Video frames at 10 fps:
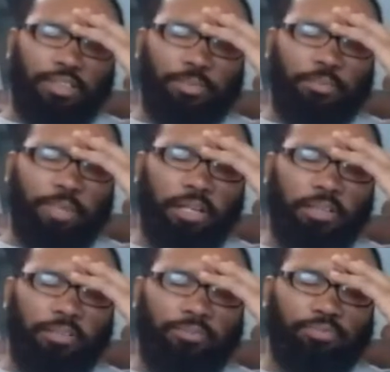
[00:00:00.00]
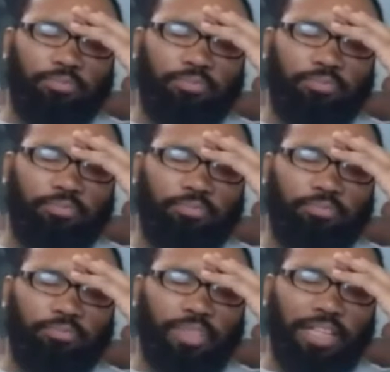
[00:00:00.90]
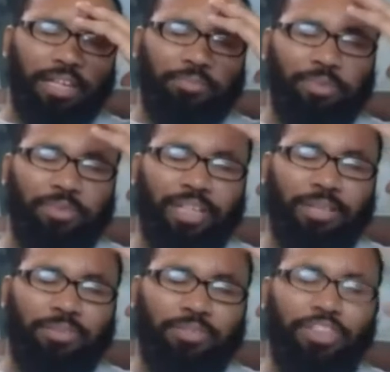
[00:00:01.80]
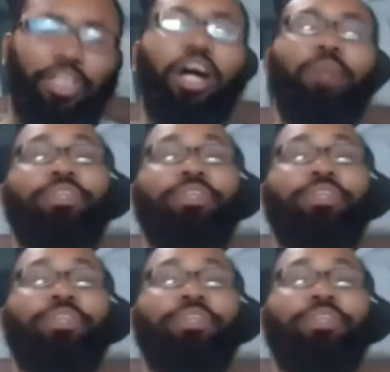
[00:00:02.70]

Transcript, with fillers: what's up in Maryland? I can't remember the name of it. John